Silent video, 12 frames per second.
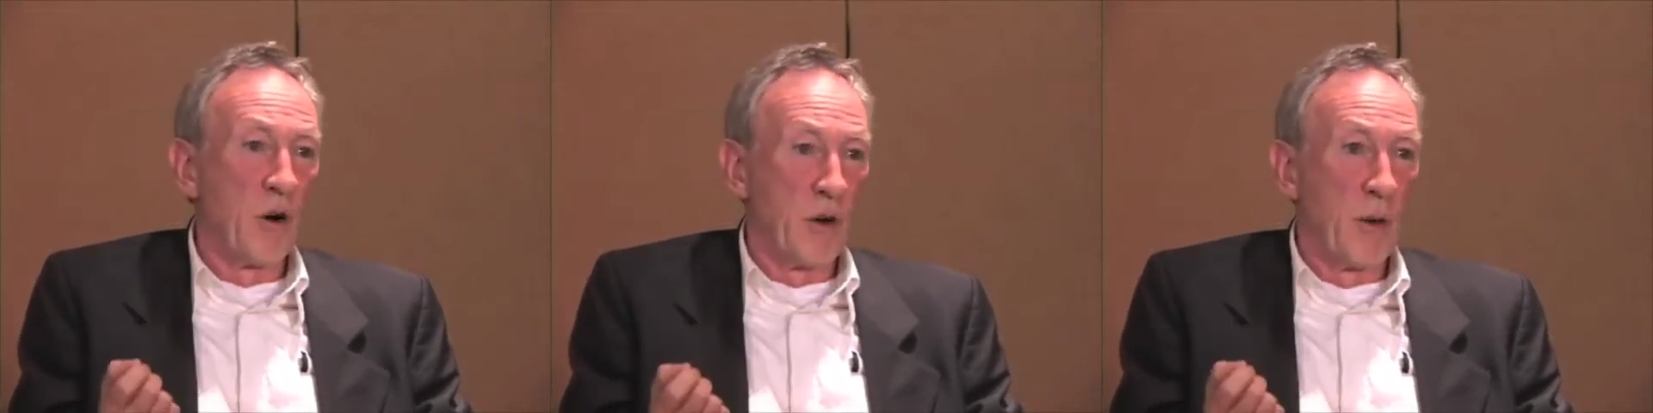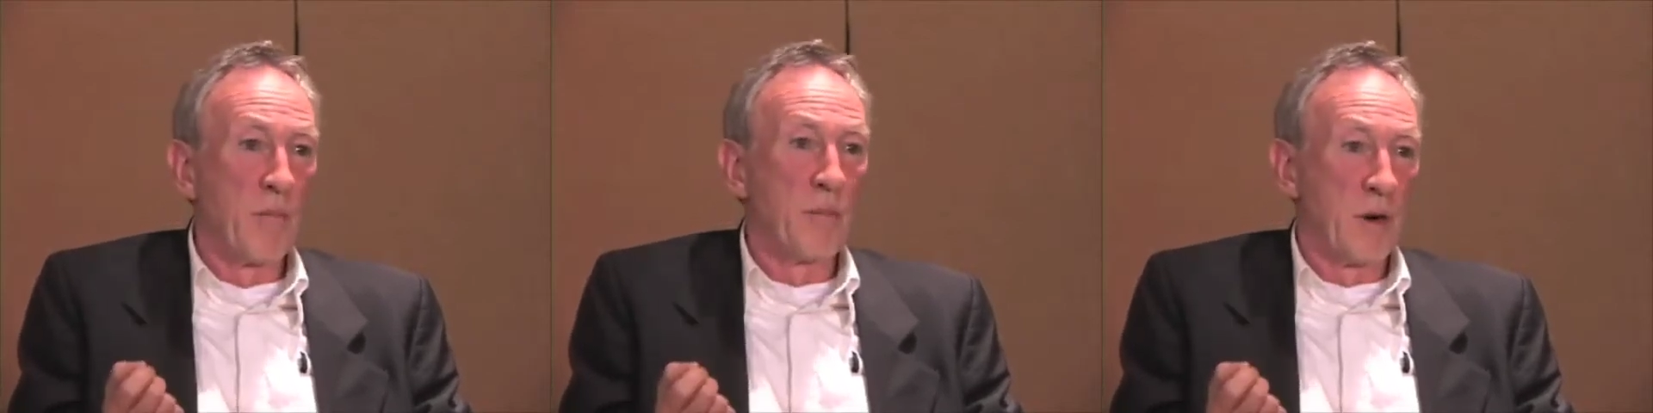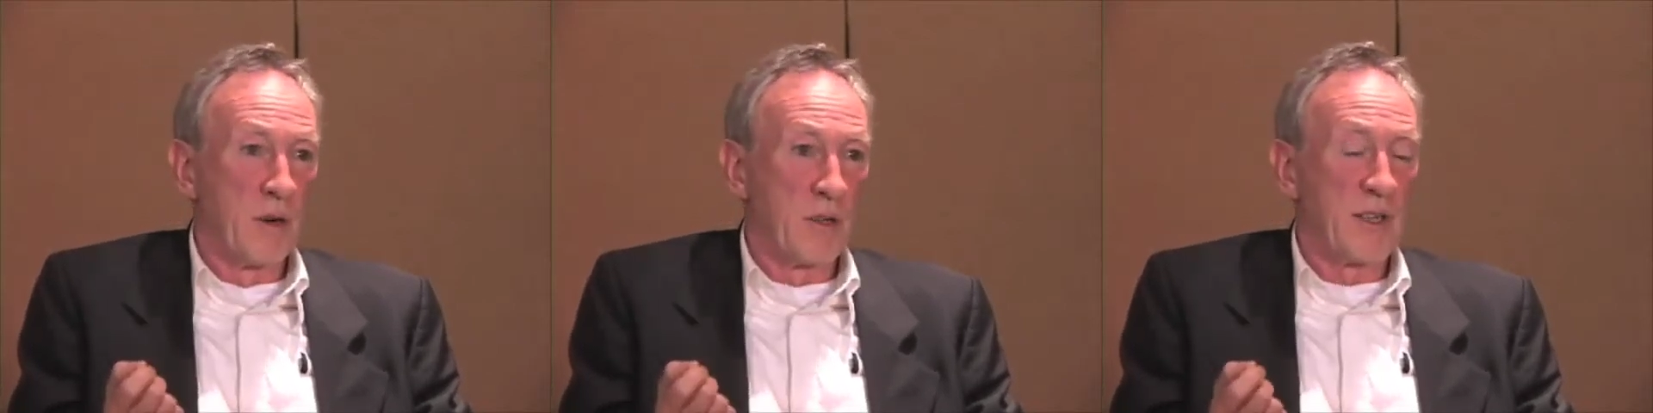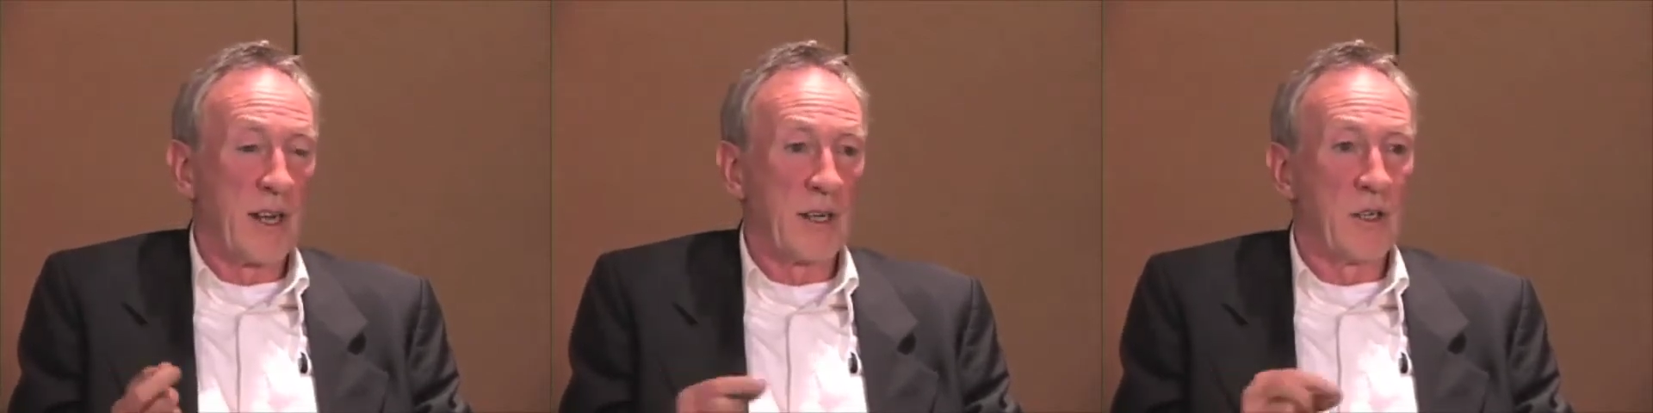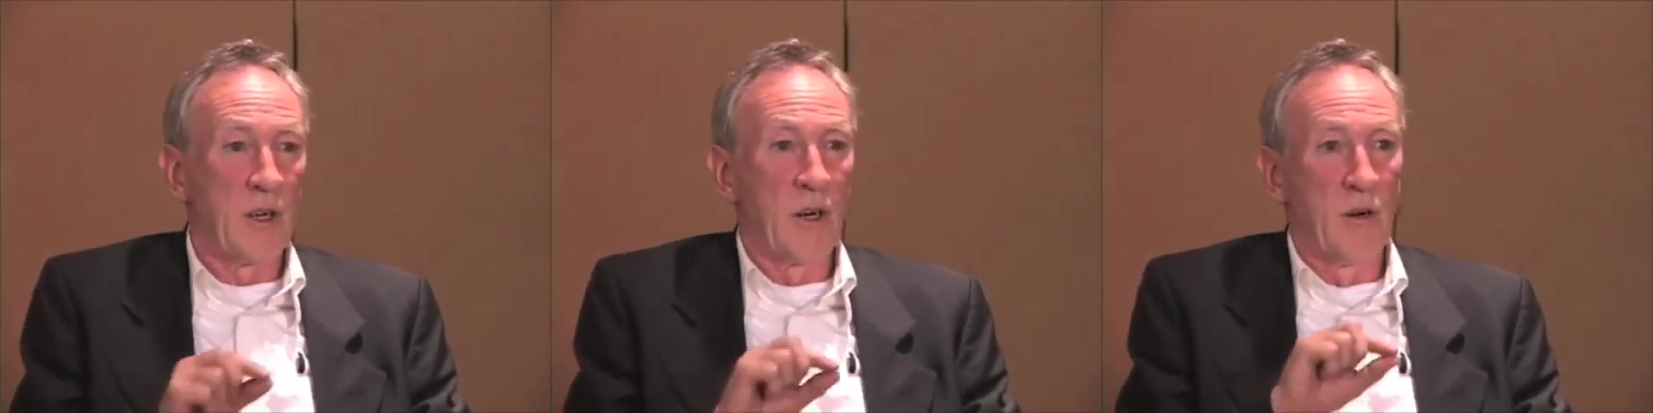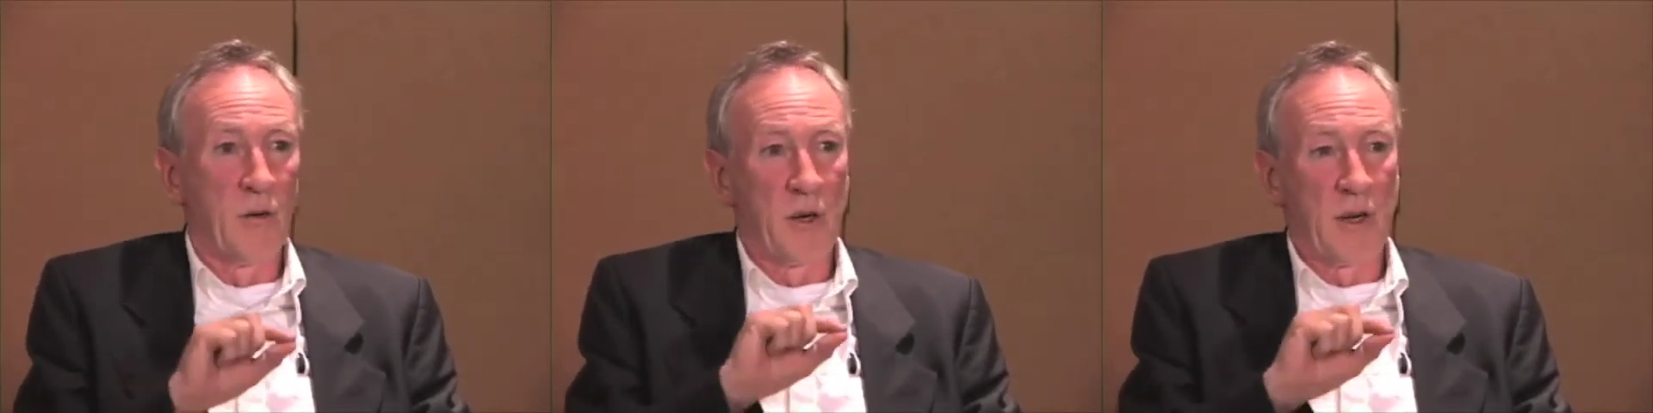numbers that, you
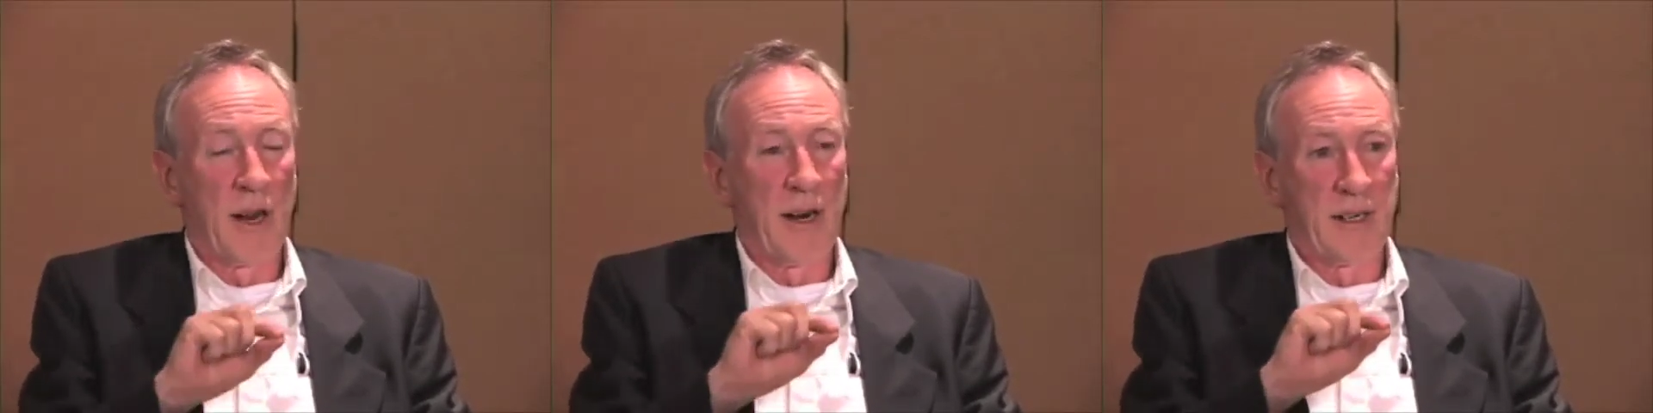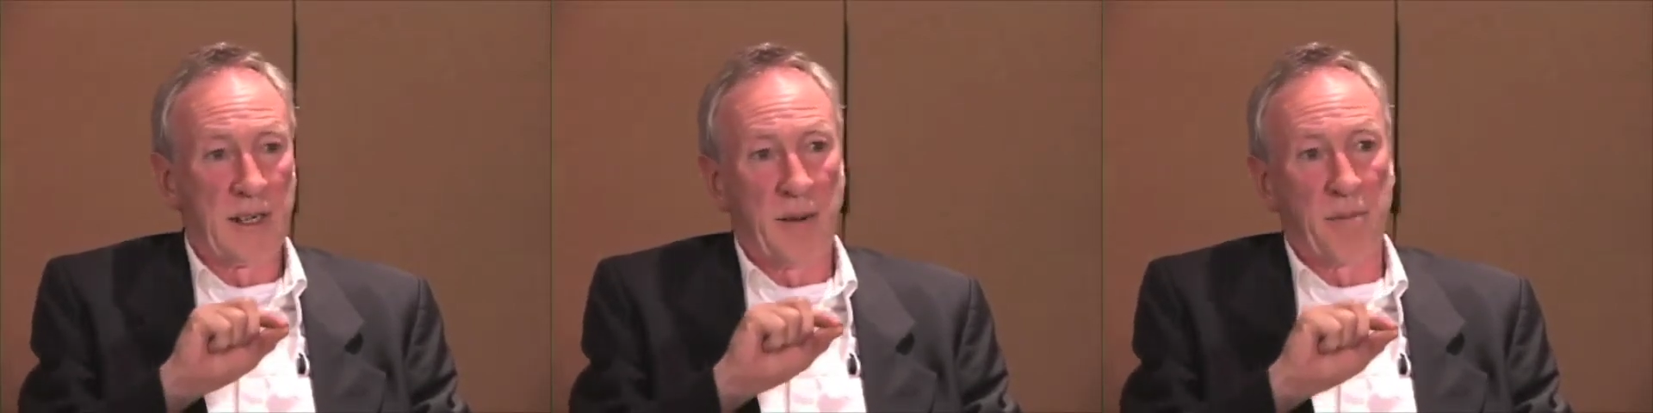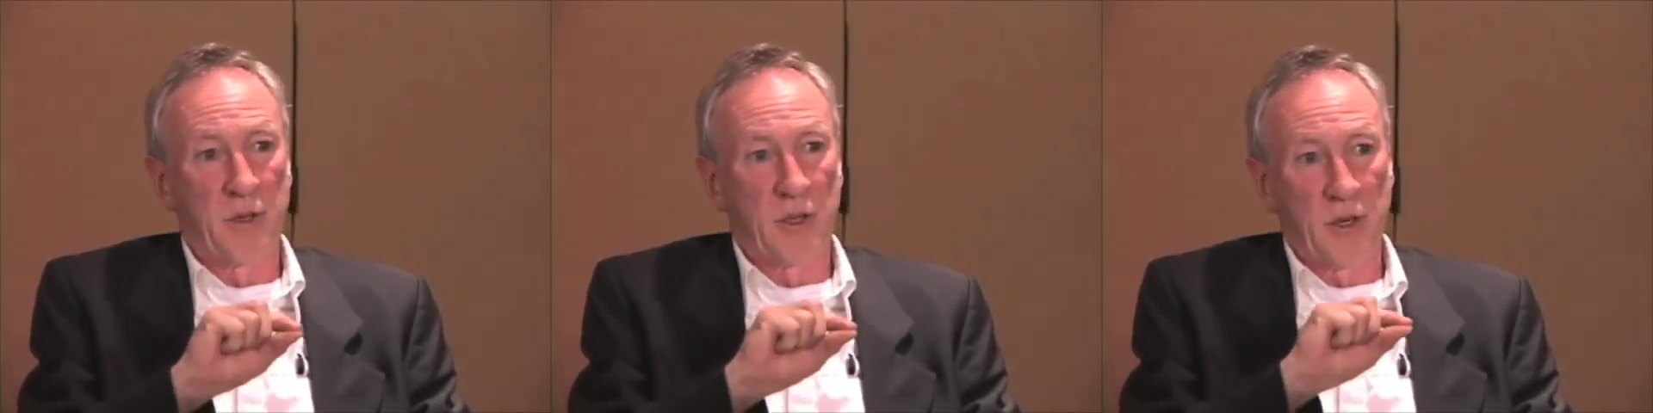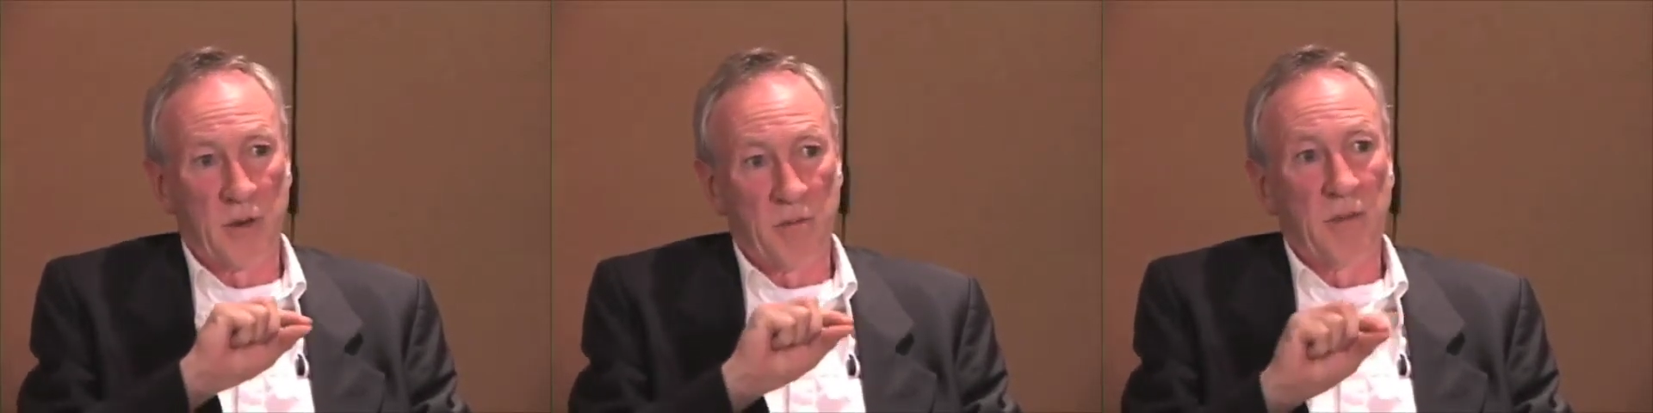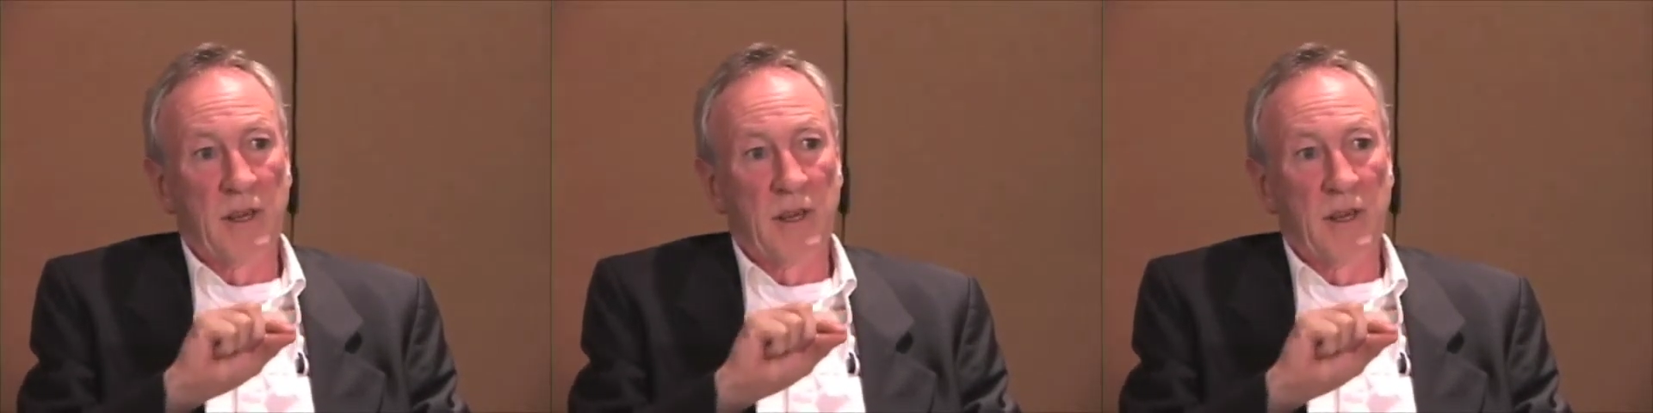know, you're getting temperature